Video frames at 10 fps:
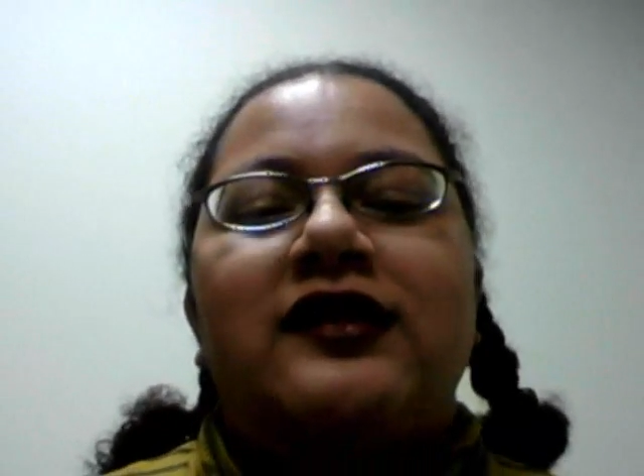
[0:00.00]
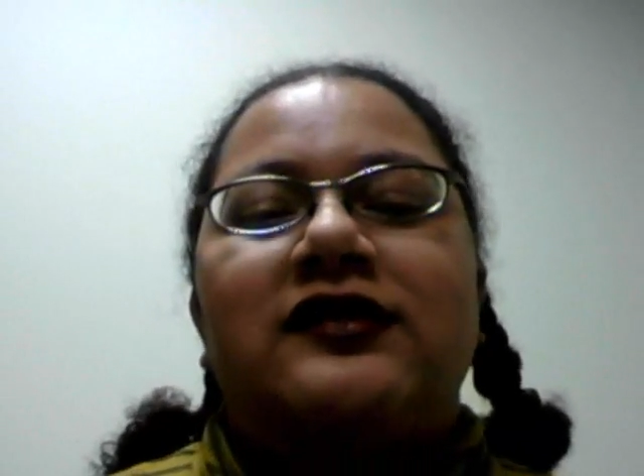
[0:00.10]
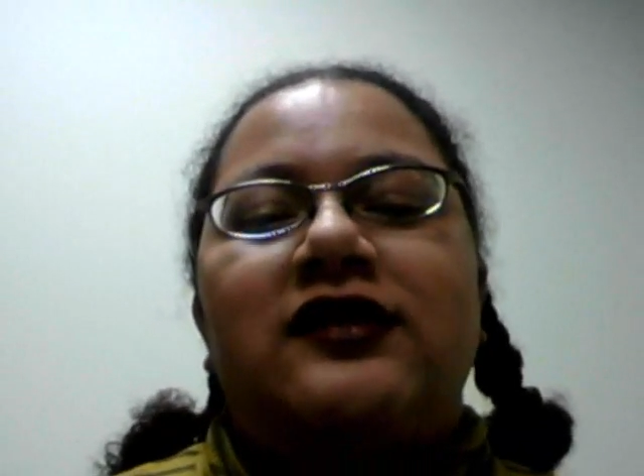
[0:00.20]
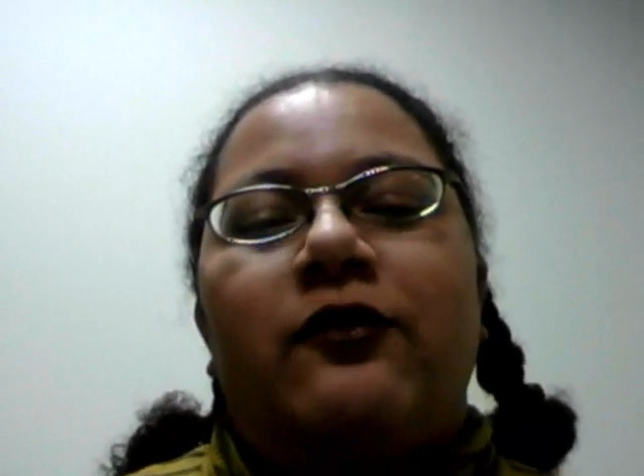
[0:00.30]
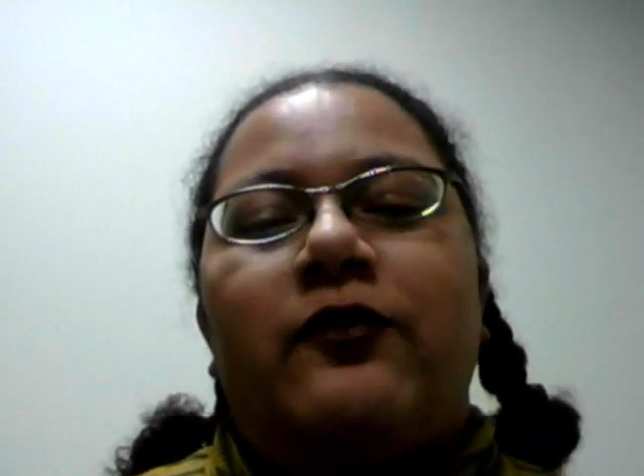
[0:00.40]

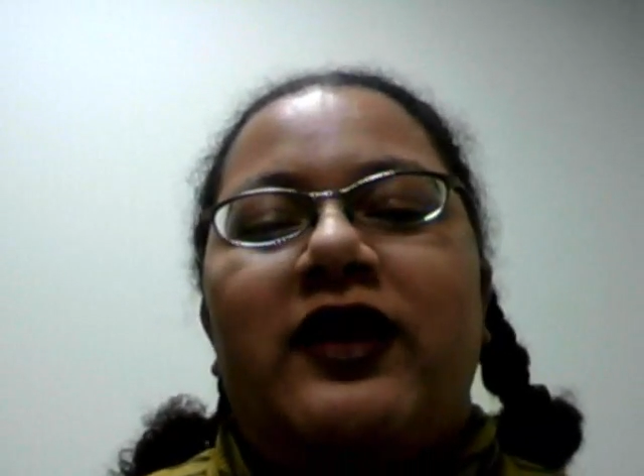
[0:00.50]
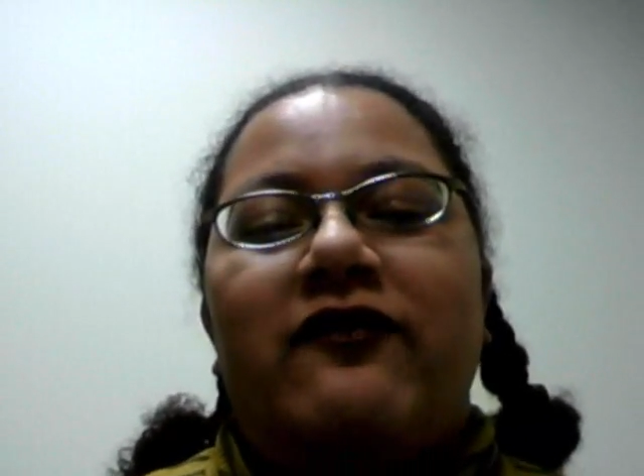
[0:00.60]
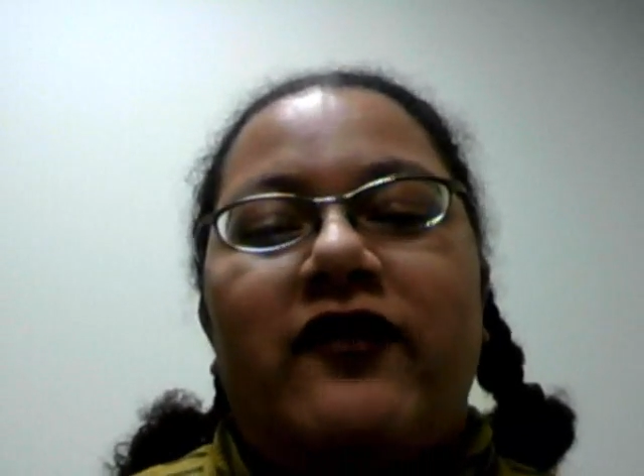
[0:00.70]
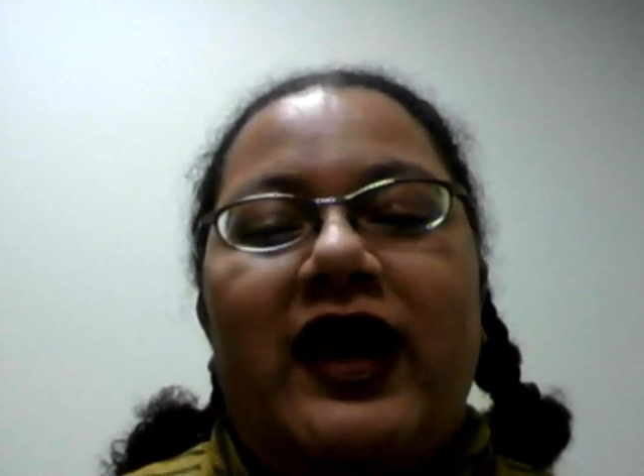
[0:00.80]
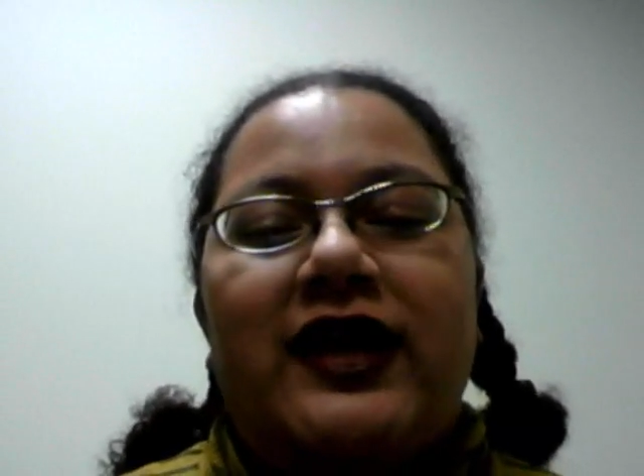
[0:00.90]
So we
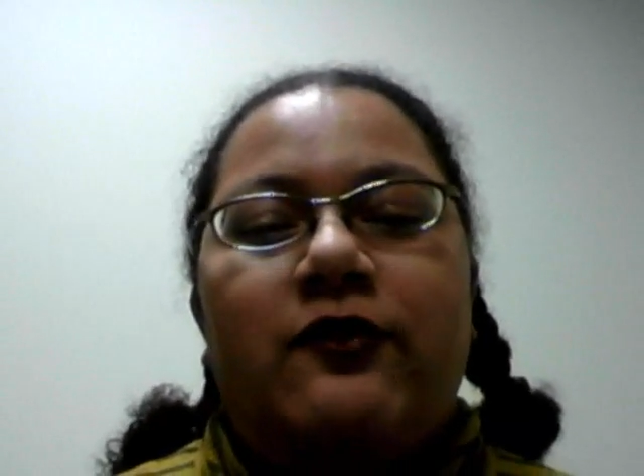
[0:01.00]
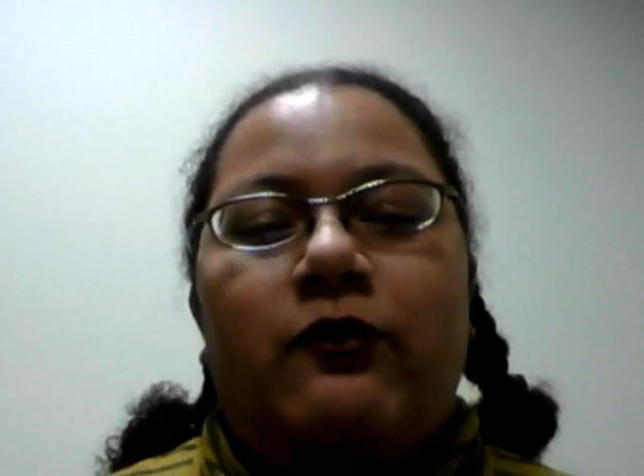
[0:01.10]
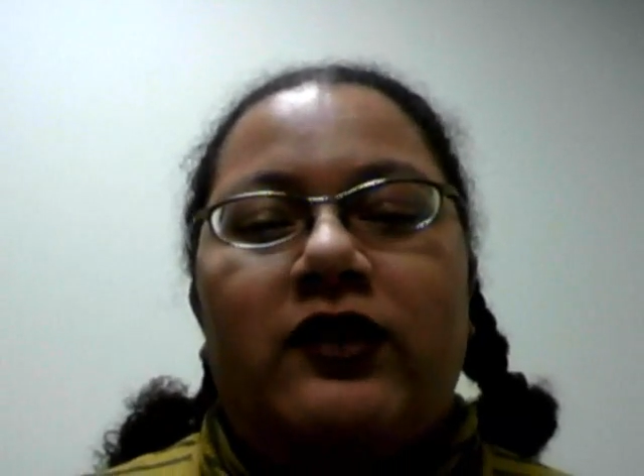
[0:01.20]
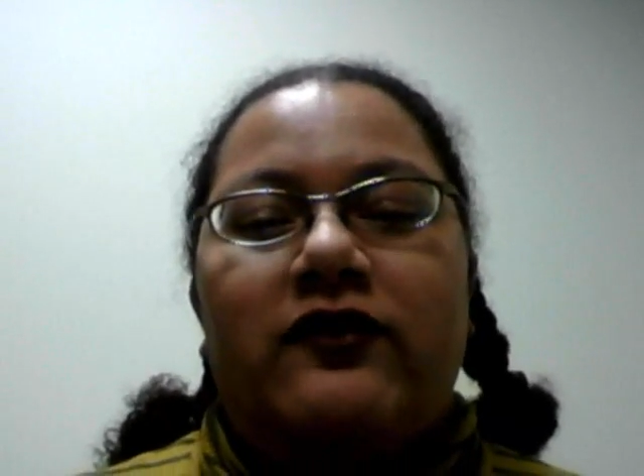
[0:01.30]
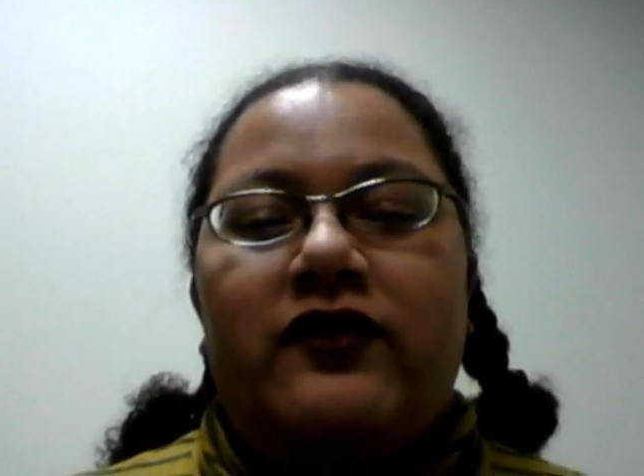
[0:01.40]
invited
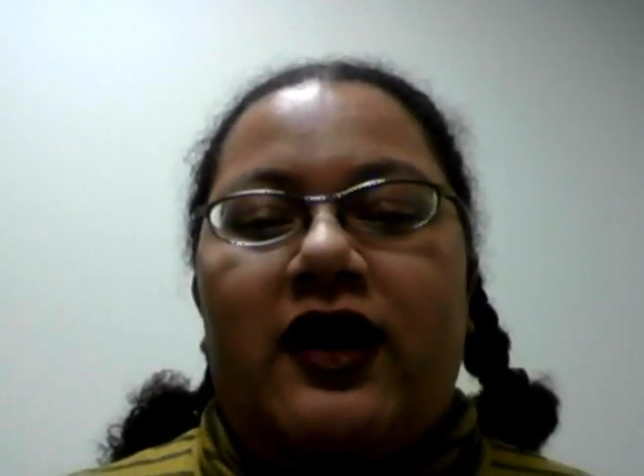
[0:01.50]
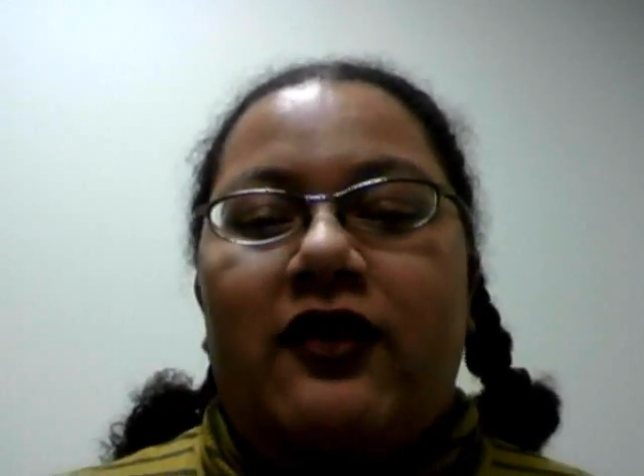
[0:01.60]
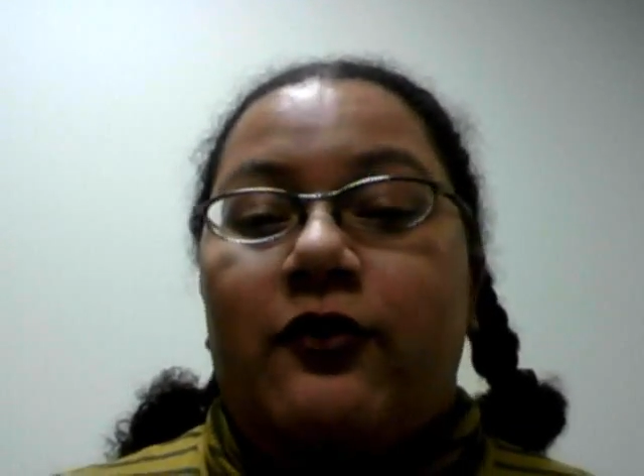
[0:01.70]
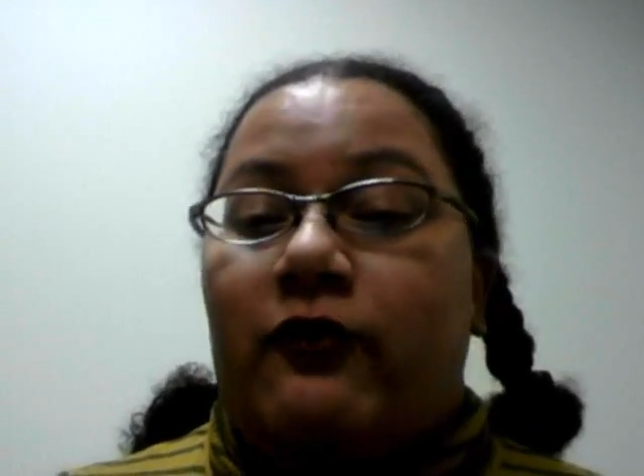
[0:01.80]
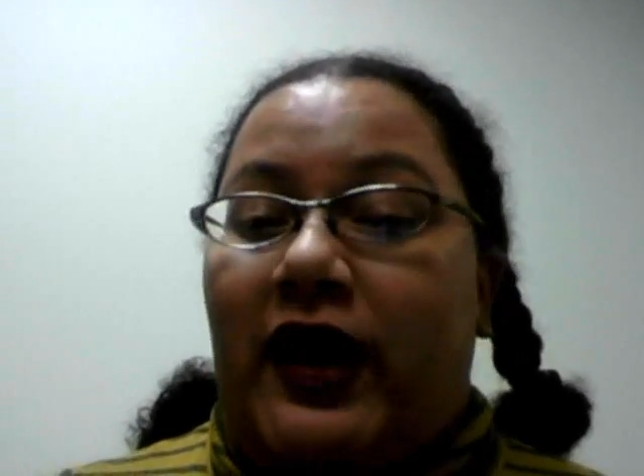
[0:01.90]
one of the
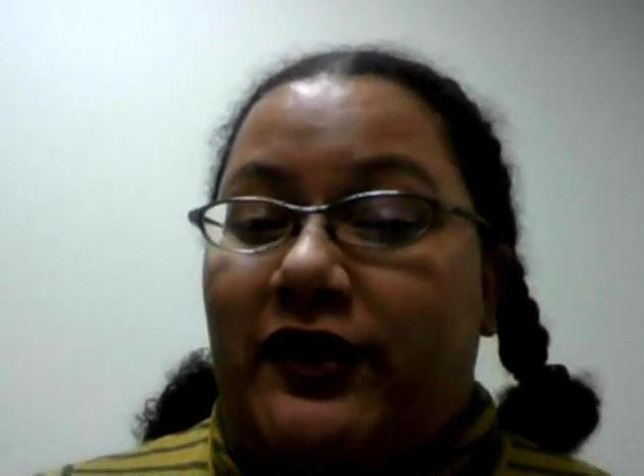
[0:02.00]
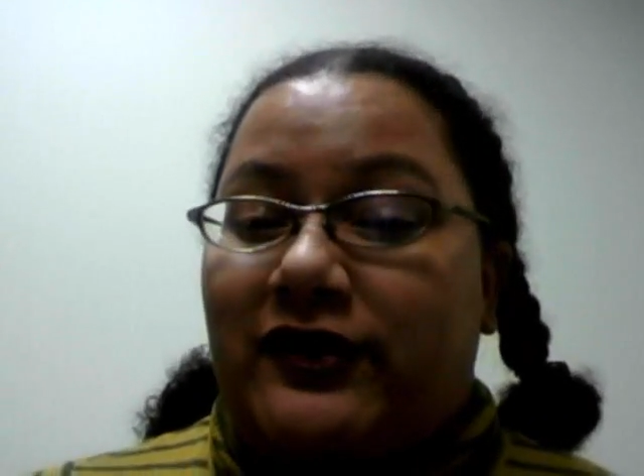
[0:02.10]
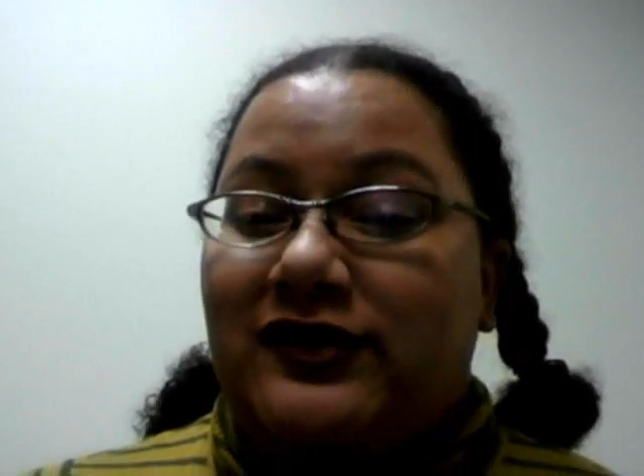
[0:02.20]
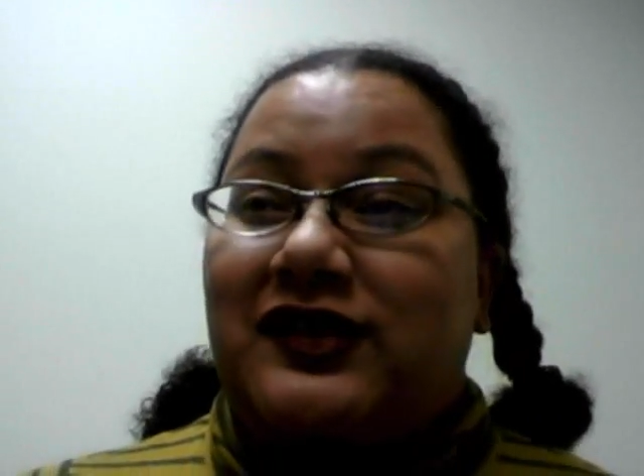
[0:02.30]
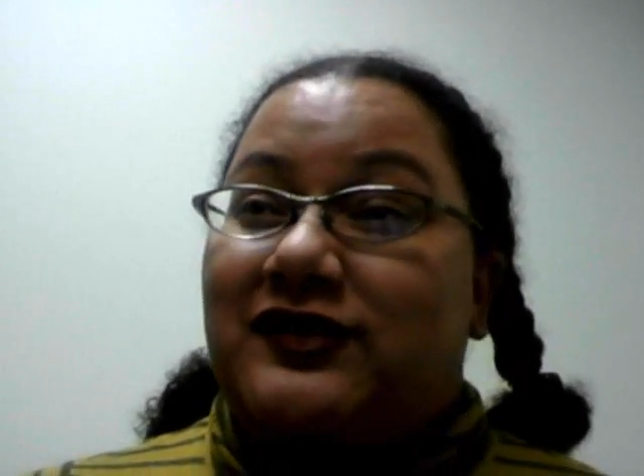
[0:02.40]
other writers,